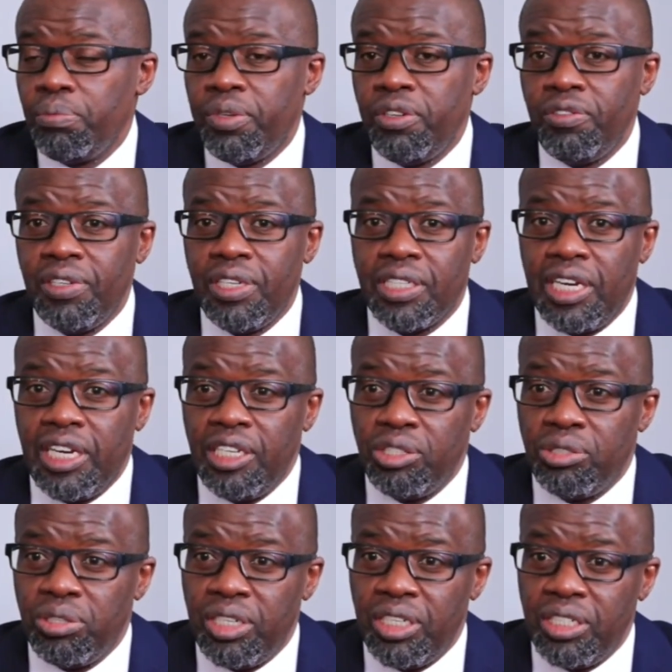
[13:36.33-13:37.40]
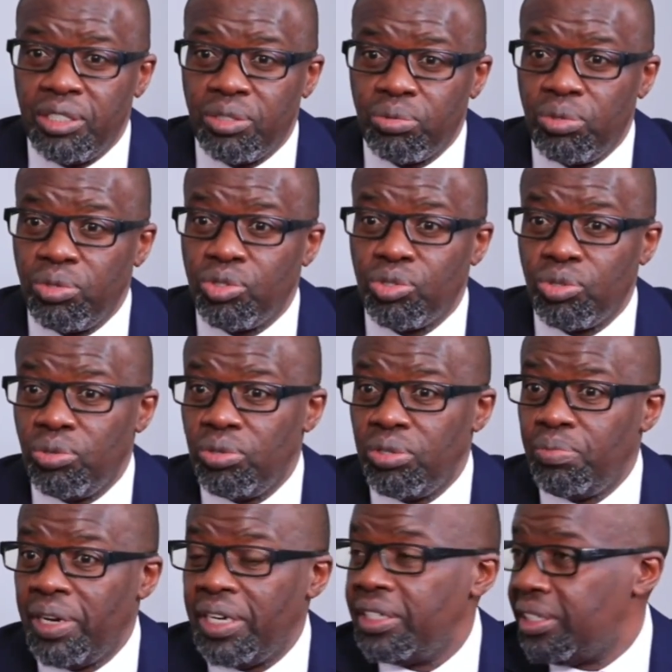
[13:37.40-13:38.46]
Previously, insurance was
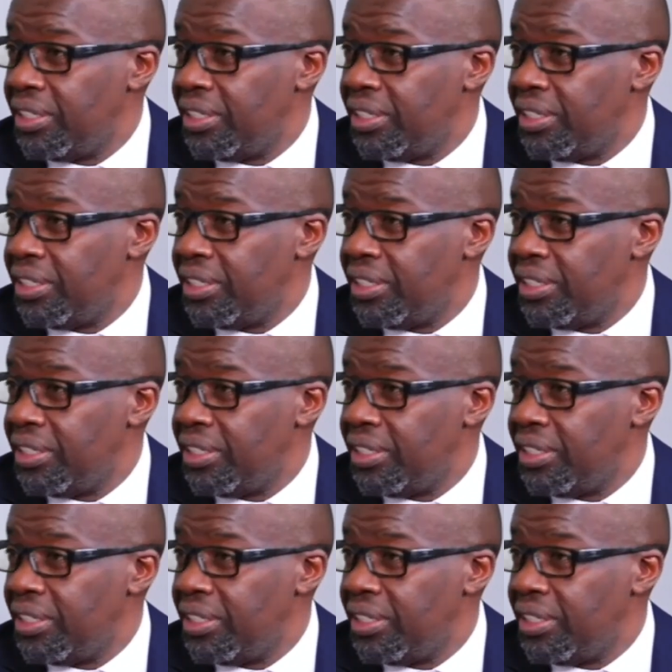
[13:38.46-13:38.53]
sold by